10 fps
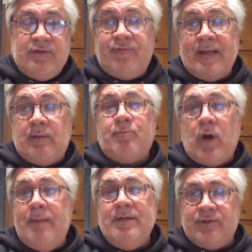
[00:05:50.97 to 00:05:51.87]
In fact, the
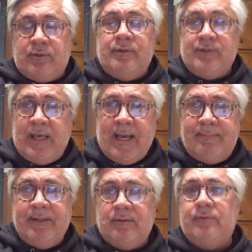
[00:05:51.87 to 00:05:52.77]
prime minister and his
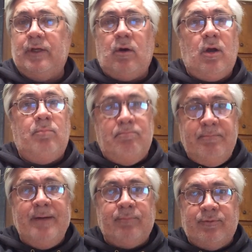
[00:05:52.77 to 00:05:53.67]
cabinet, they're all
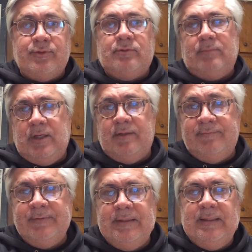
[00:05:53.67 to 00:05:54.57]
members
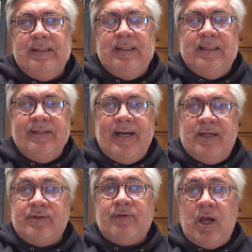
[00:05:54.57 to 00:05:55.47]
of the
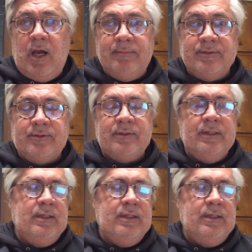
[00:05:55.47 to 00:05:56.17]
House of Commons.